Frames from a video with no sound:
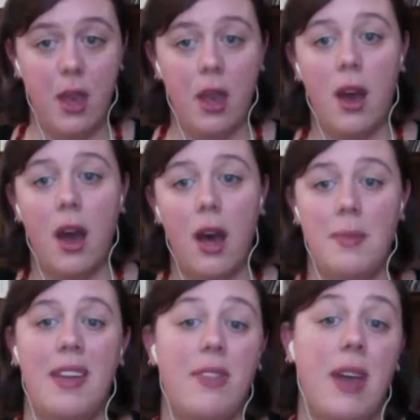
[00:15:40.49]
If
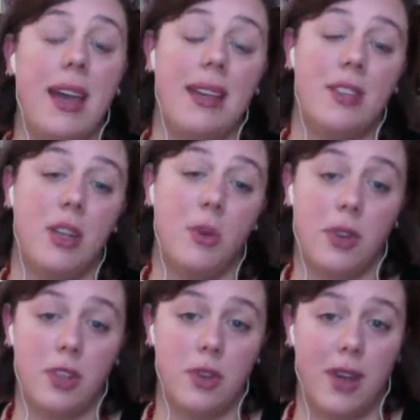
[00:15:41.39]
that has to do with a
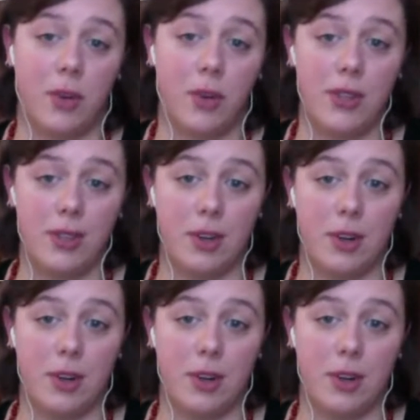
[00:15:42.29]
travel concern,